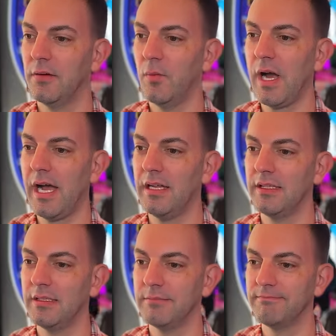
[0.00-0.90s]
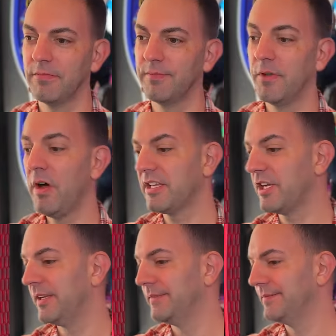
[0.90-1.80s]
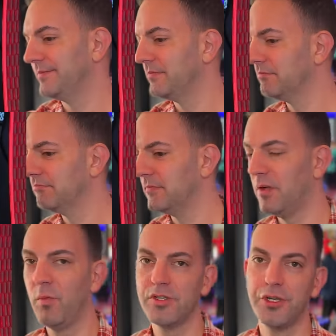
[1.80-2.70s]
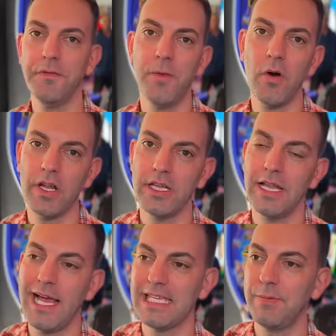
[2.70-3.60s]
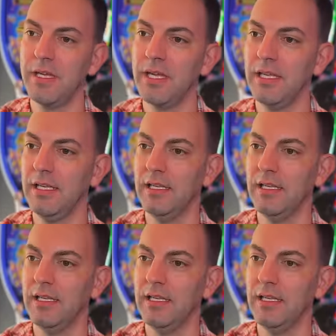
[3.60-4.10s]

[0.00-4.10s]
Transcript: Wow. Oh, that's good. 240 last spin.